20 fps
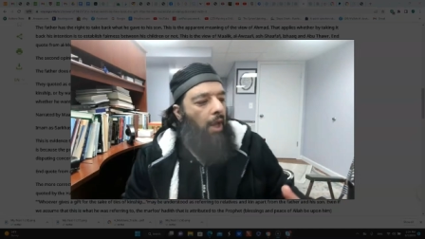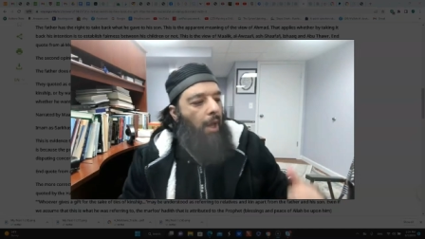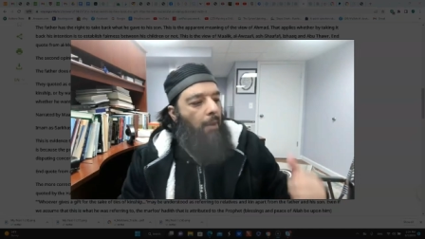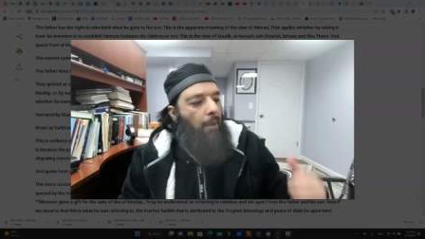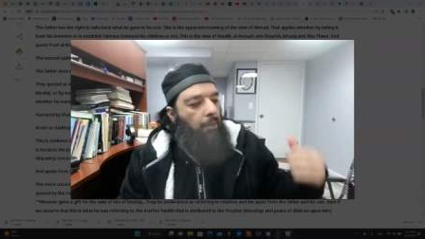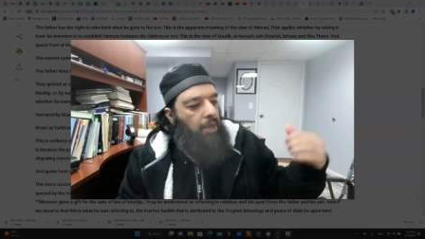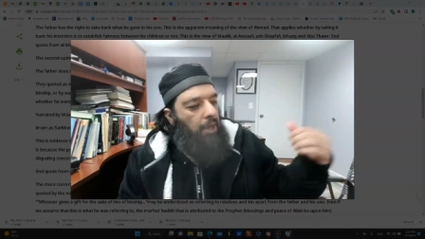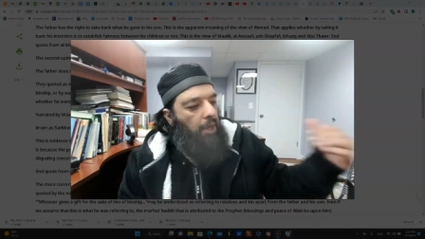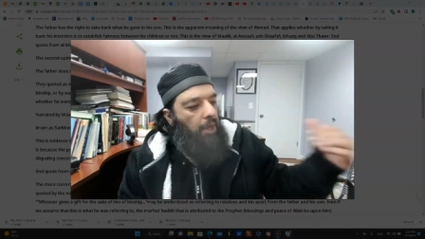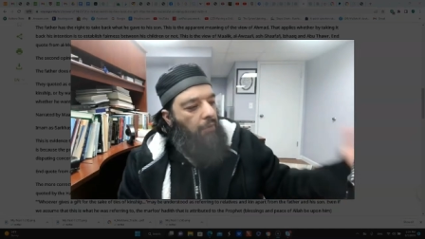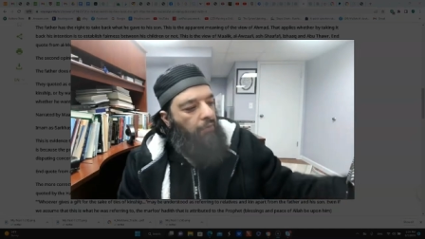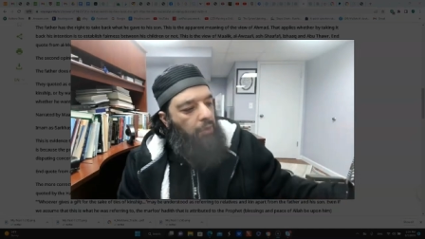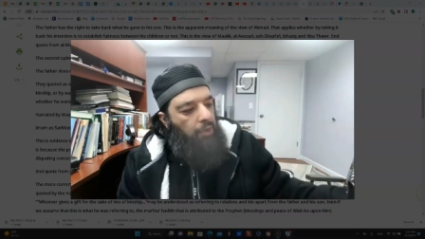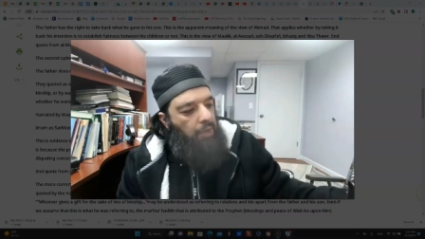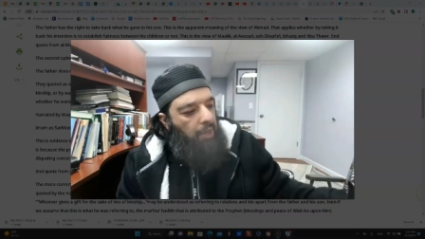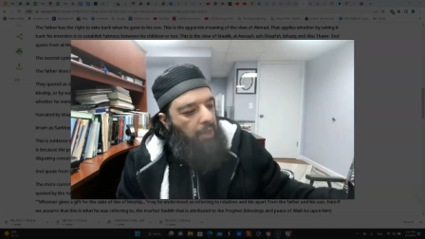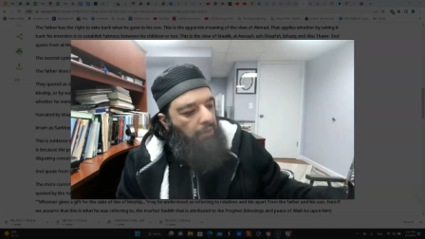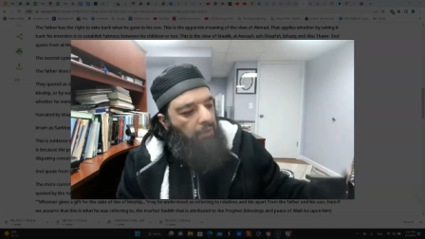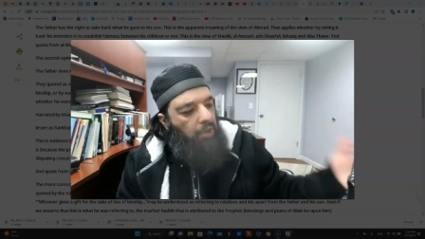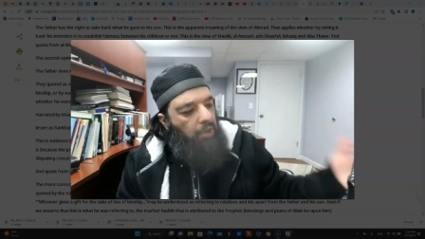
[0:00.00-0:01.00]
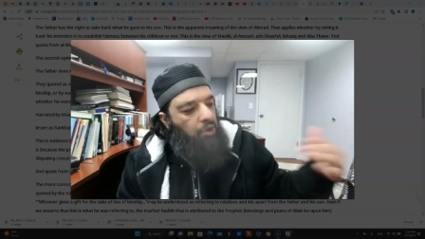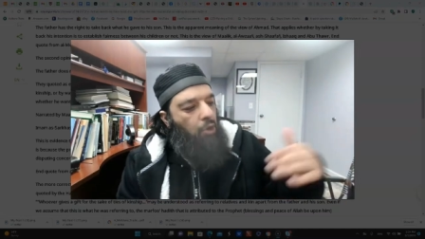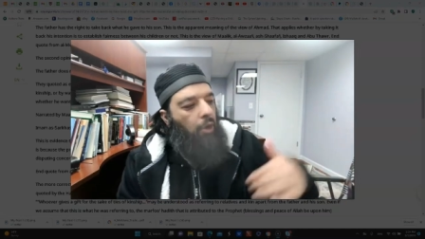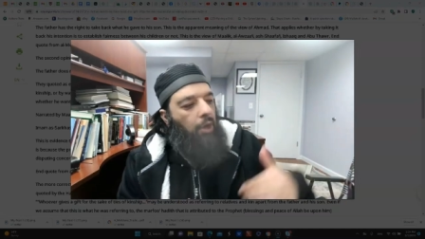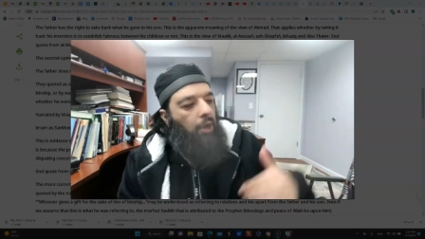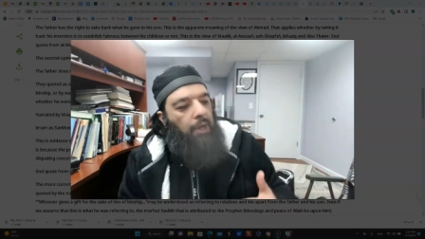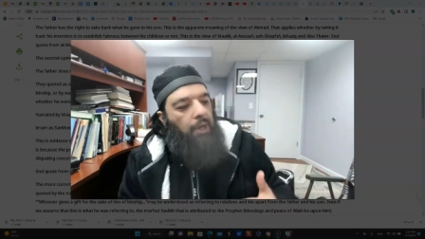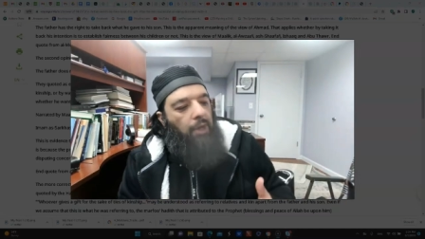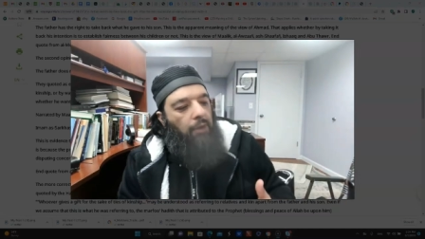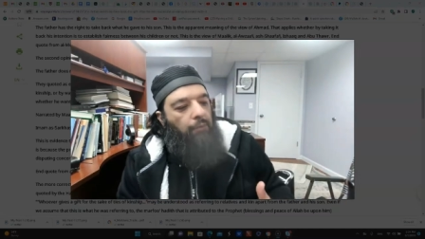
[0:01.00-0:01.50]
I'm going to give you this and you're
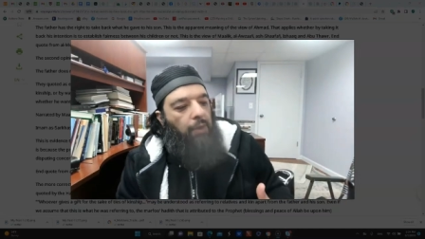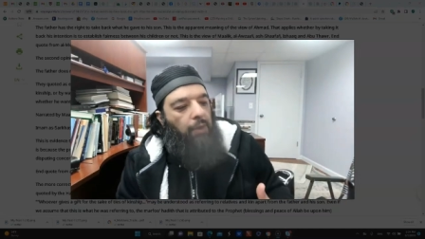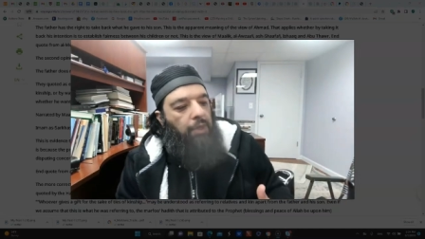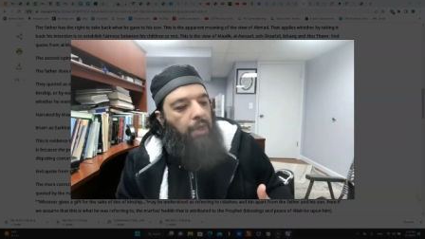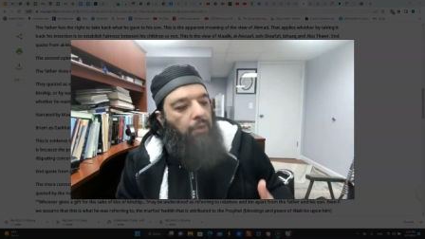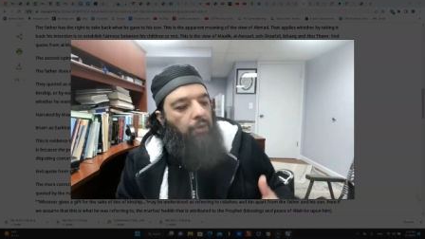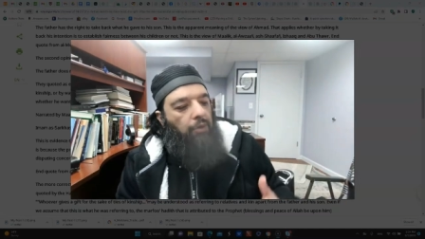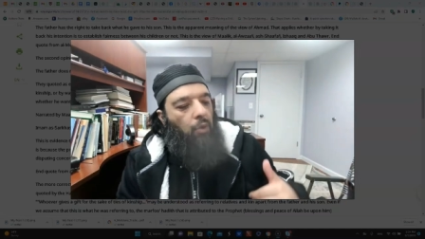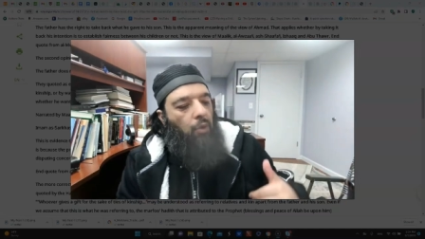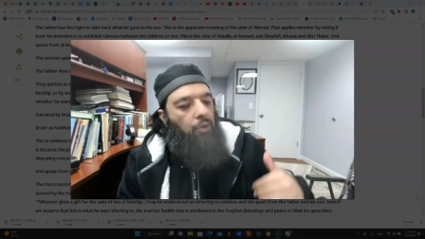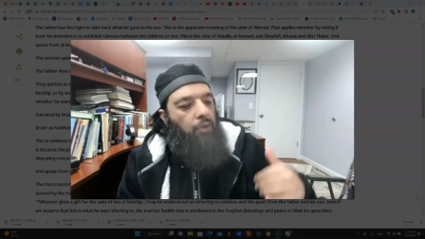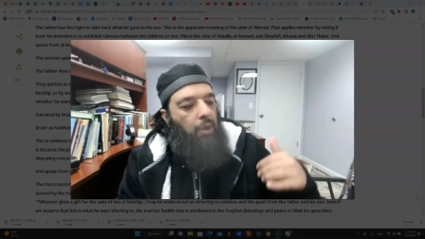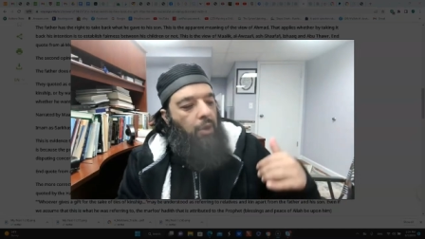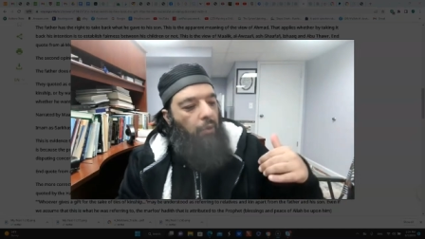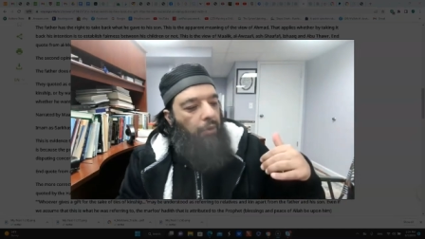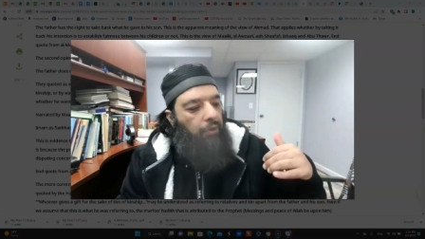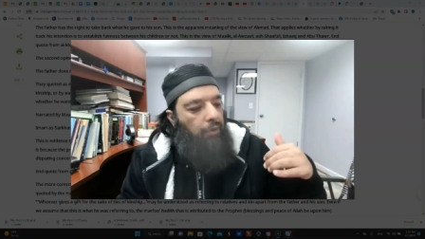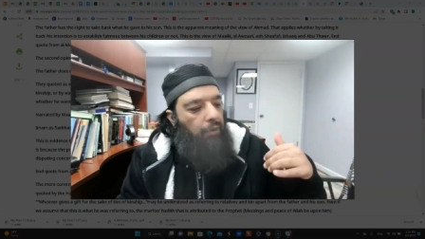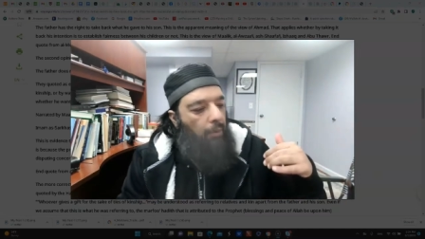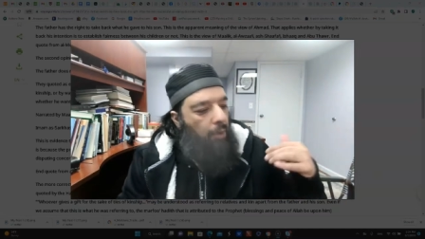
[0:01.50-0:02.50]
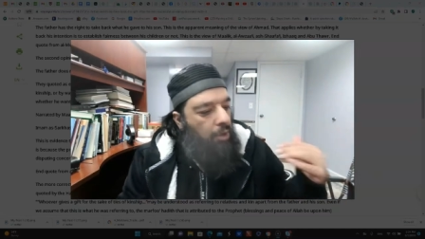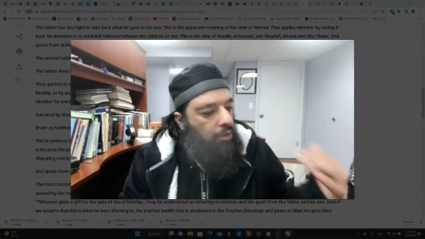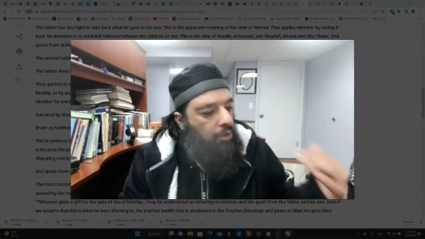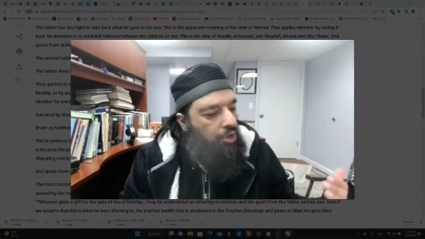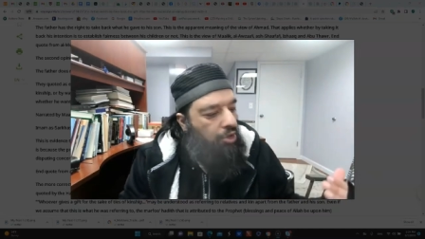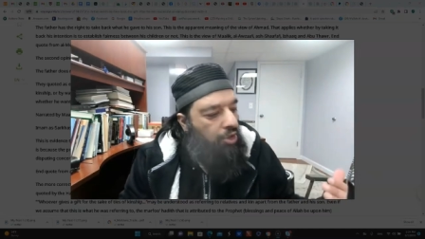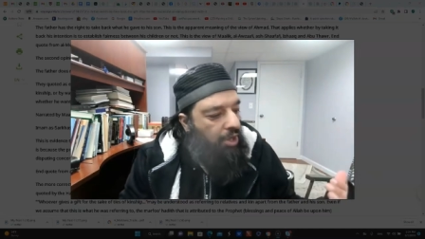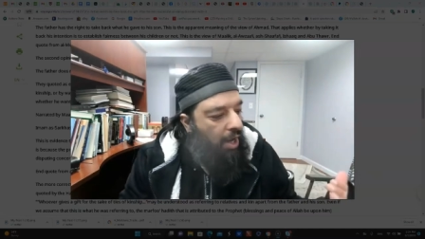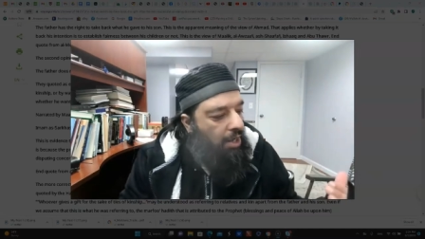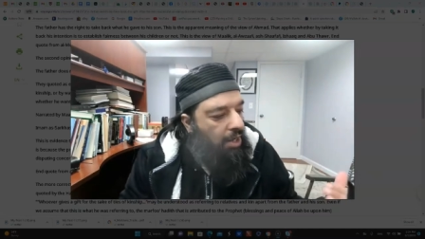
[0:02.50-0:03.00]
going to give me this. Or there was some
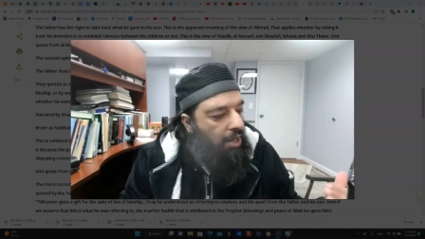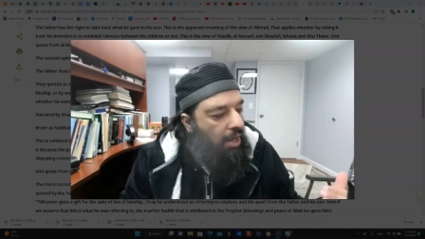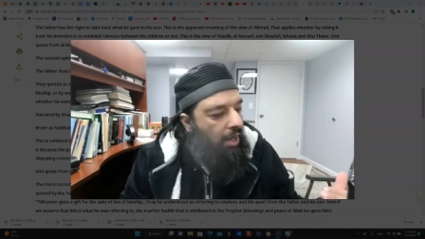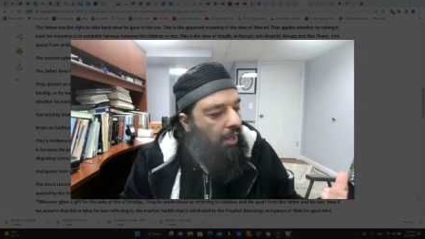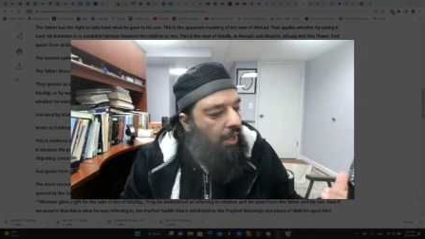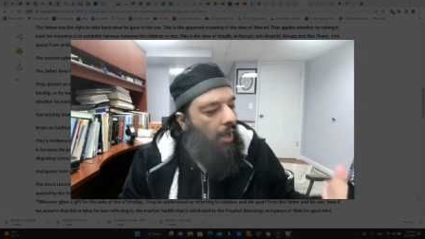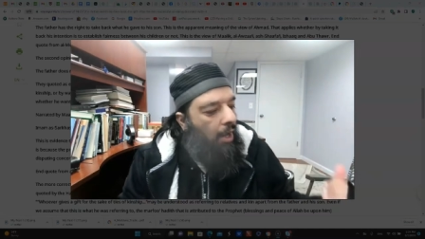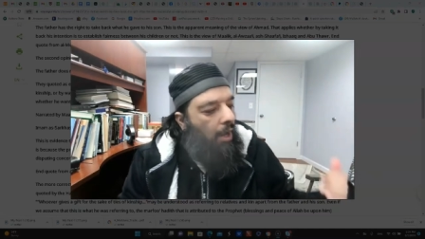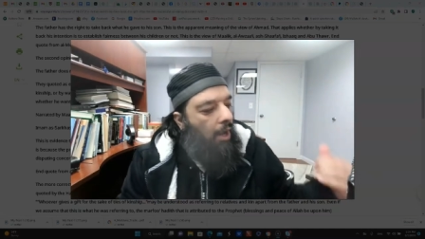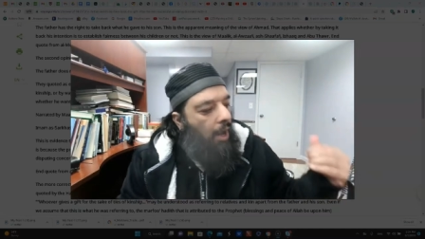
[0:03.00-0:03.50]
understanding.